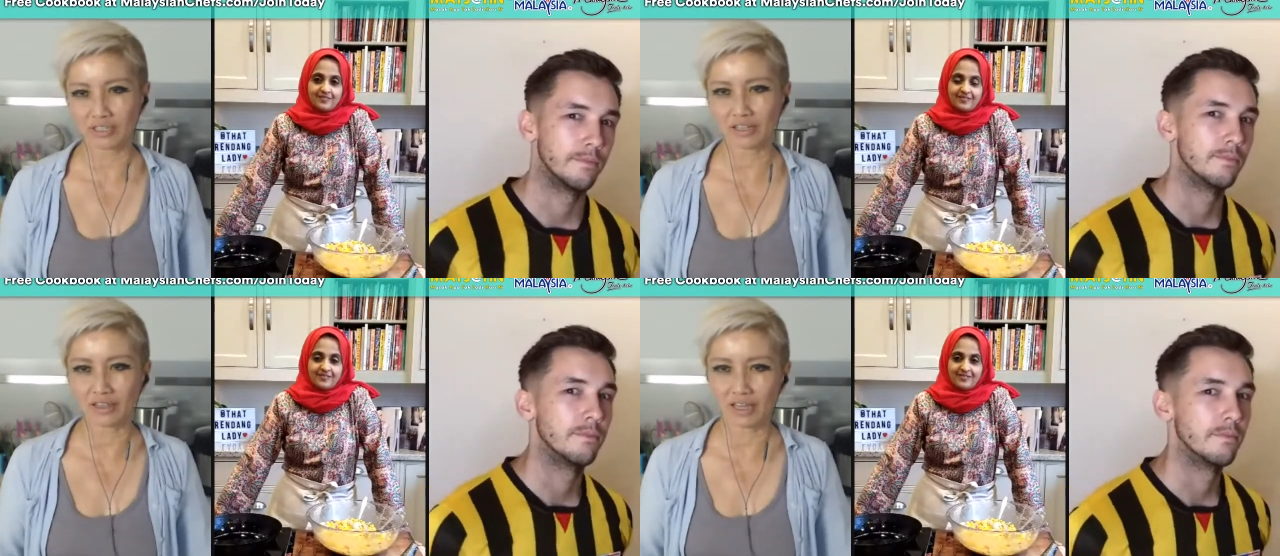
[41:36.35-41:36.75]

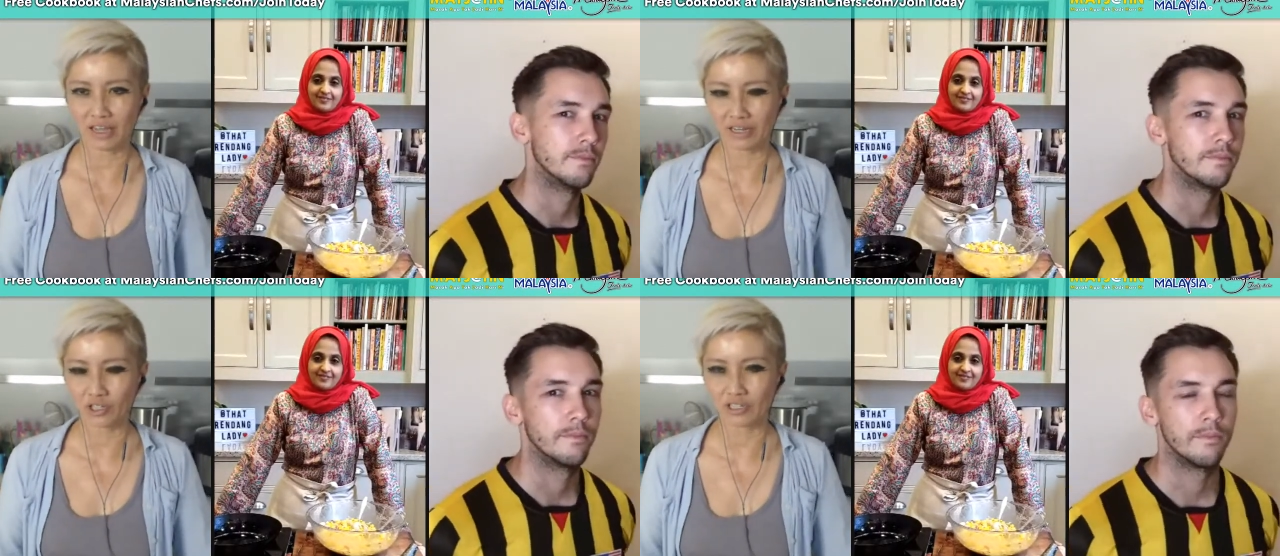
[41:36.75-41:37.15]
Speaker 1: that they
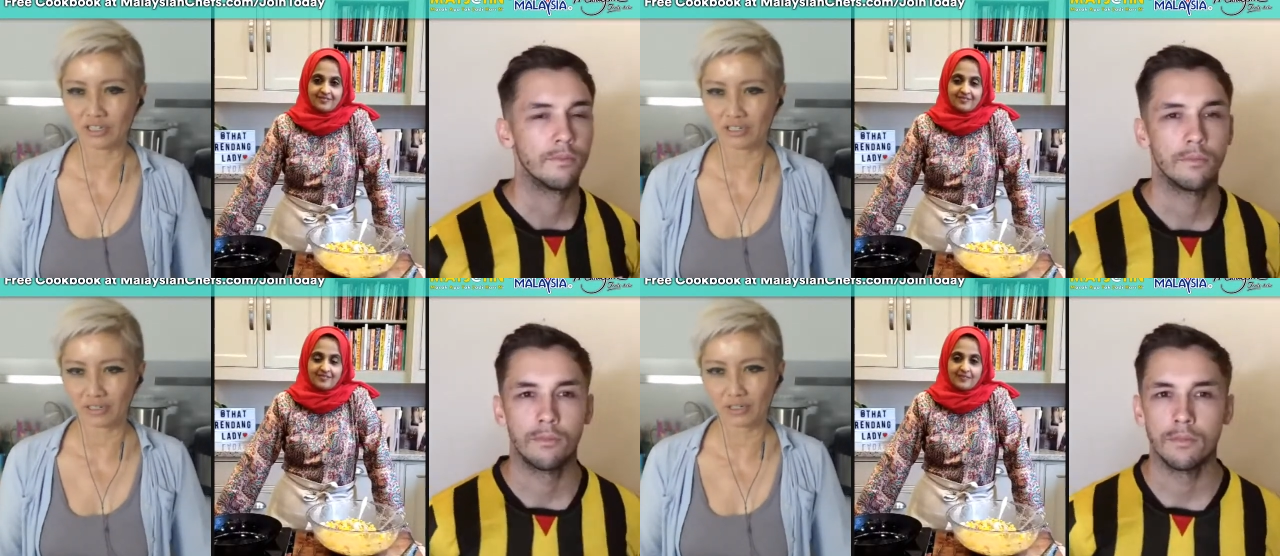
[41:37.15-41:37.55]

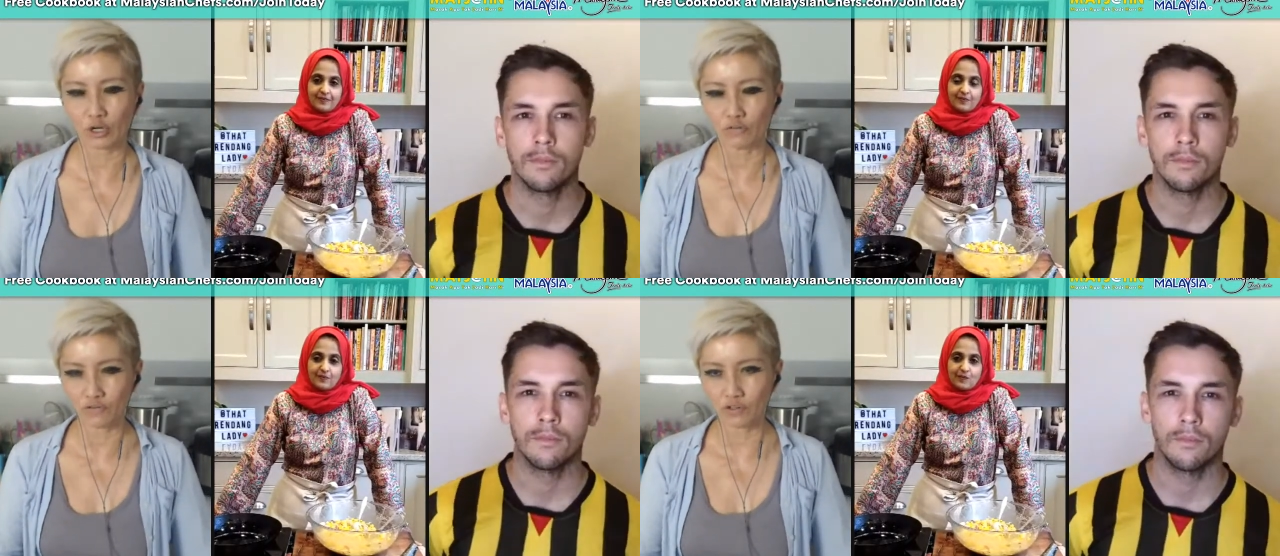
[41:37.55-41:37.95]
actually
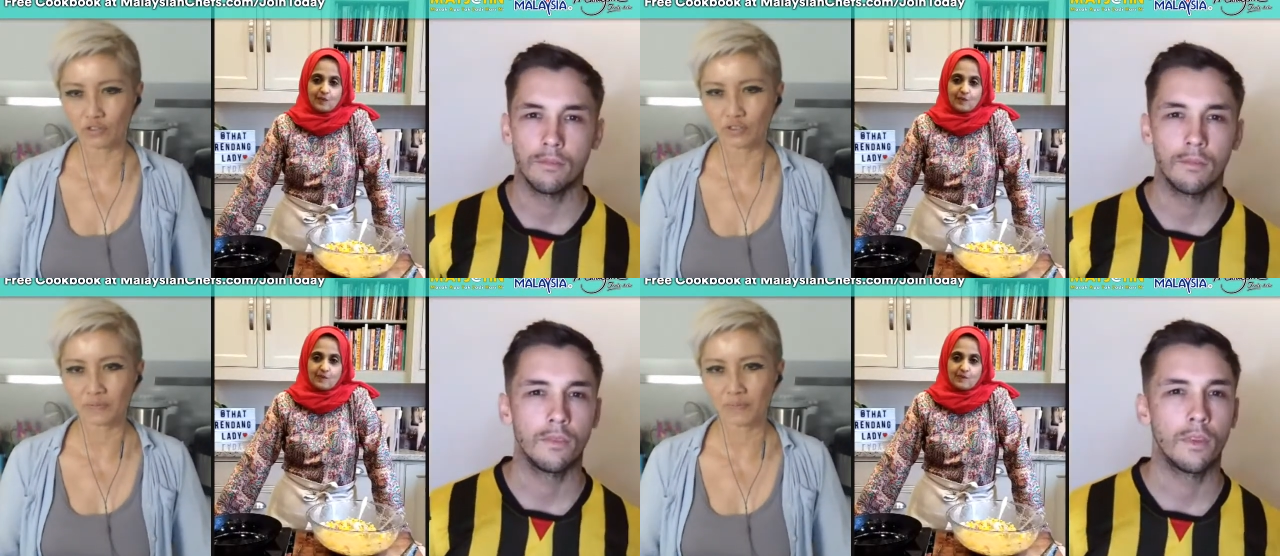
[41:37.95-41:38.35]
go
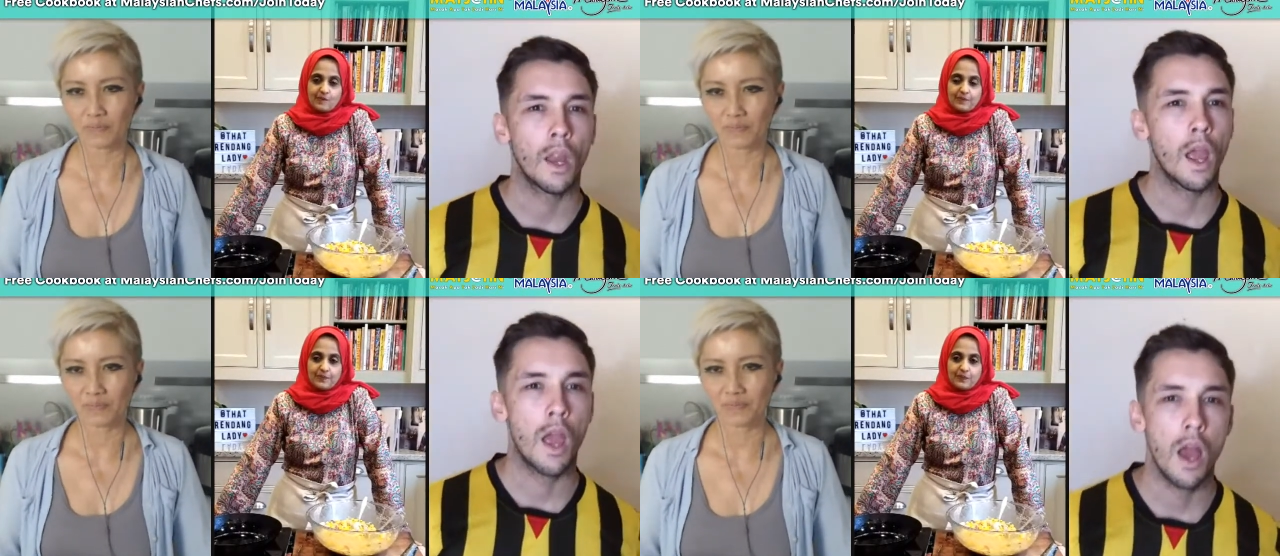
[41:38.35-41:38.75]
first?
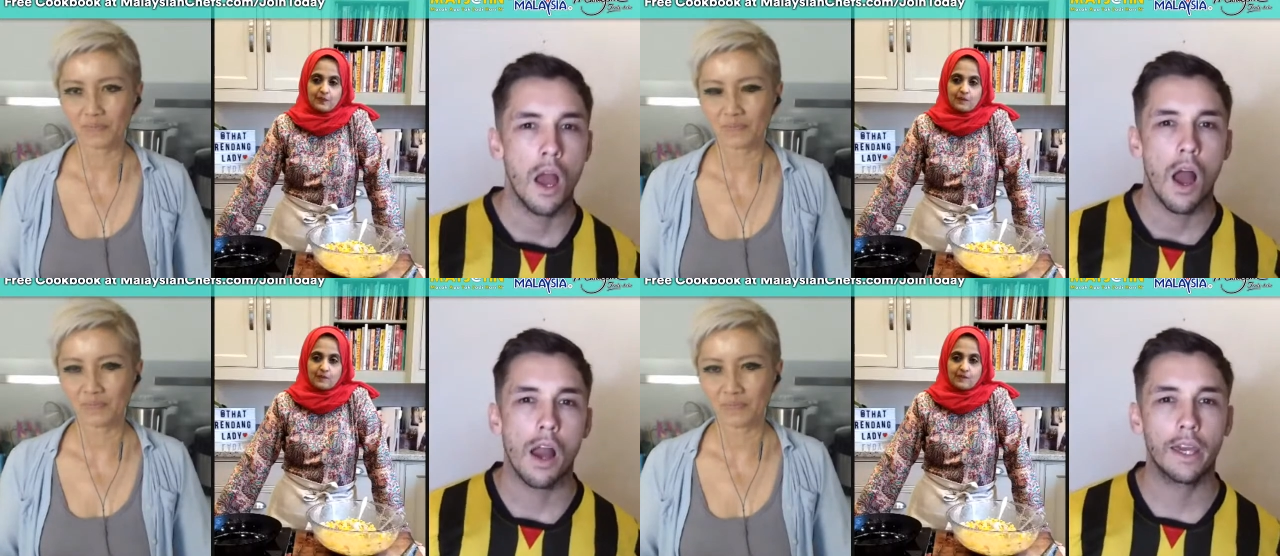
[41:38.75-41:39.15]

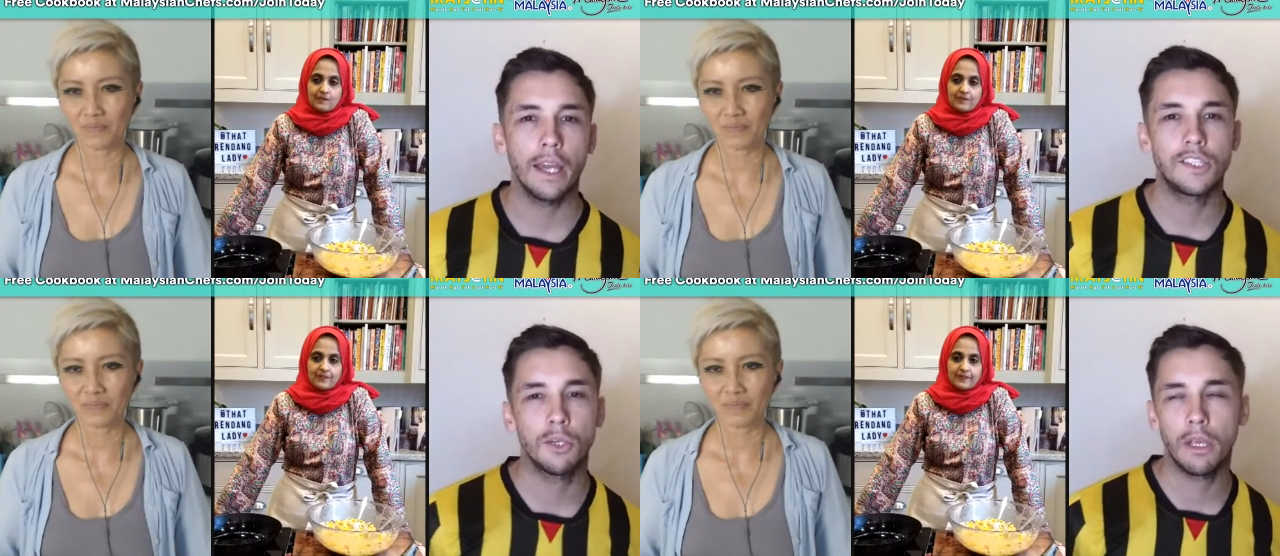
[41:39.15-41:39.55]

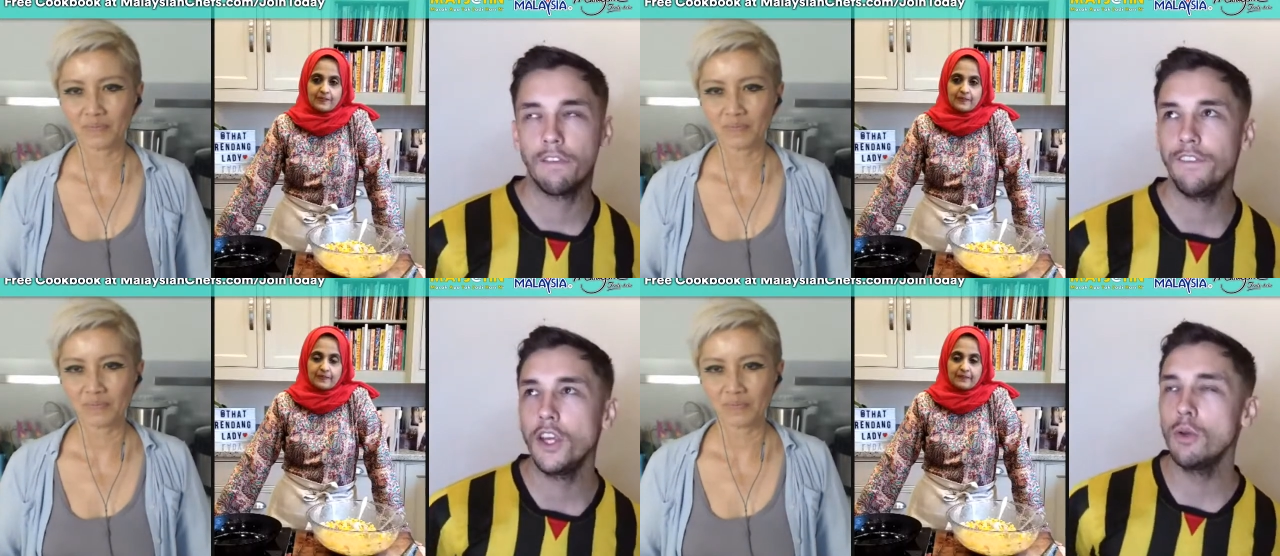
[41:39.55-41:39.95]
Speaker 2: Okay, so
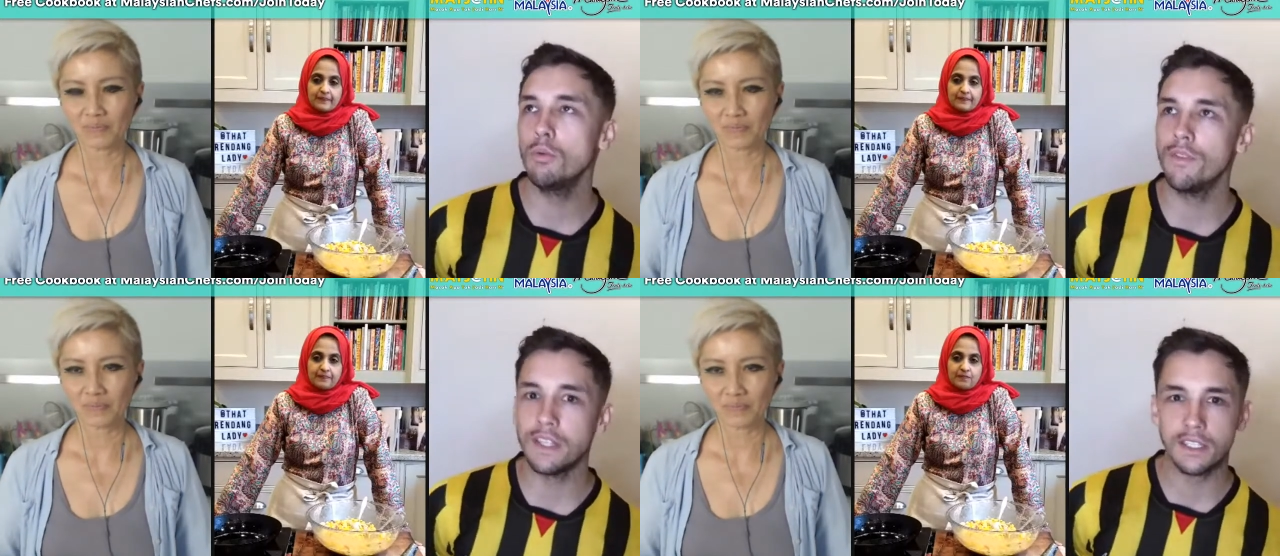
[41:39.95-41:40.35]
if you
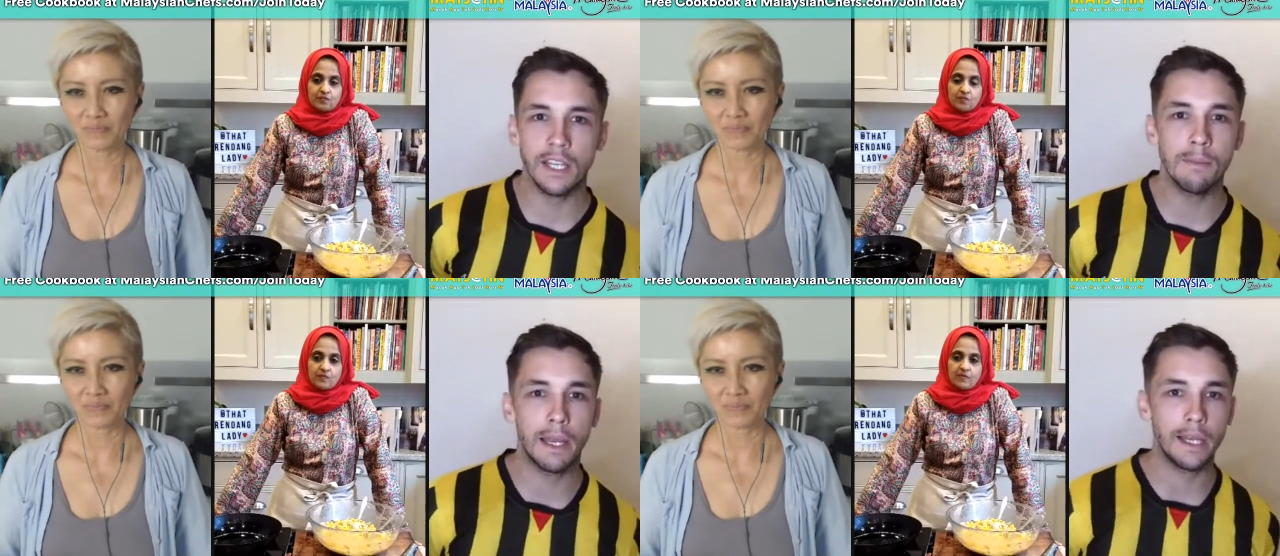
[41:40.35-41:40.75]
were
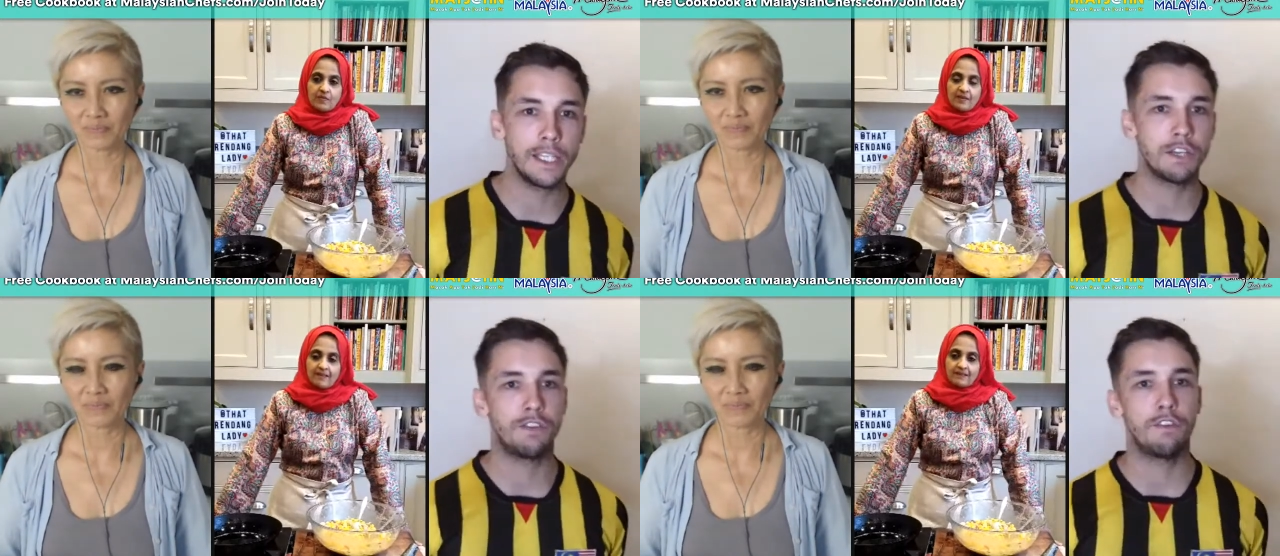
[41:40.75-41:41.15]
visiting
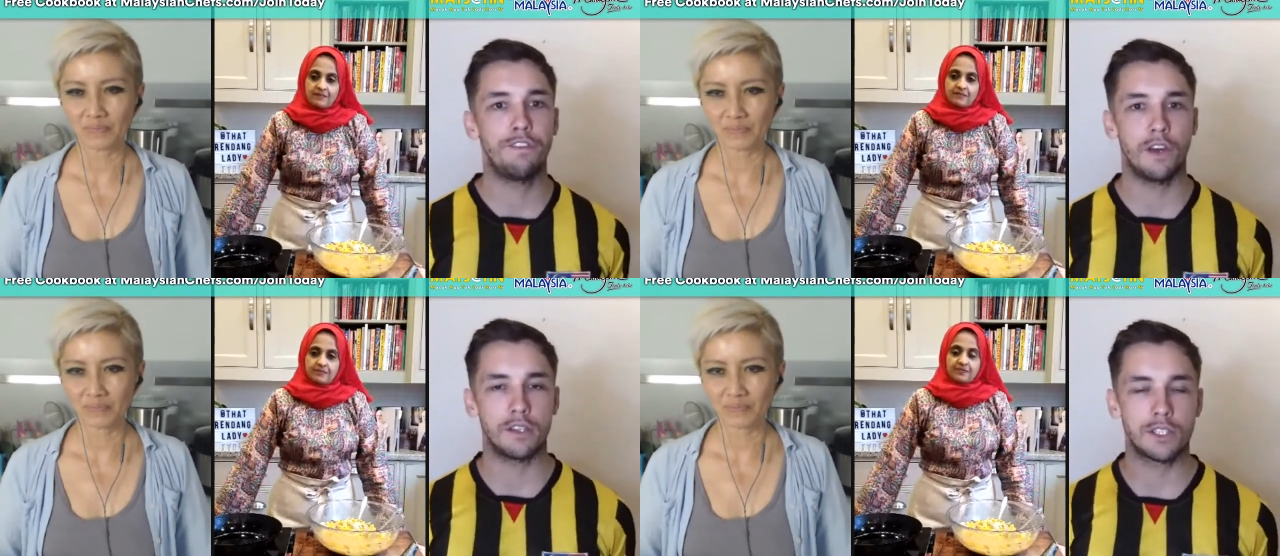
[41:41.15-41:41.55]
Malaysia for the
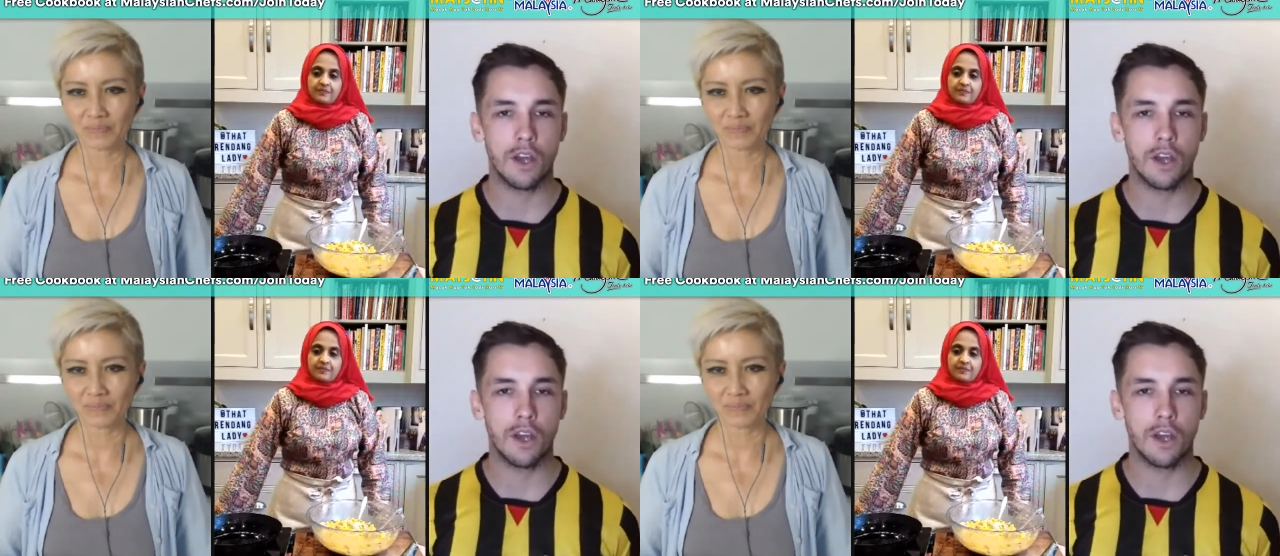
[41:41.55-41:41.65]
first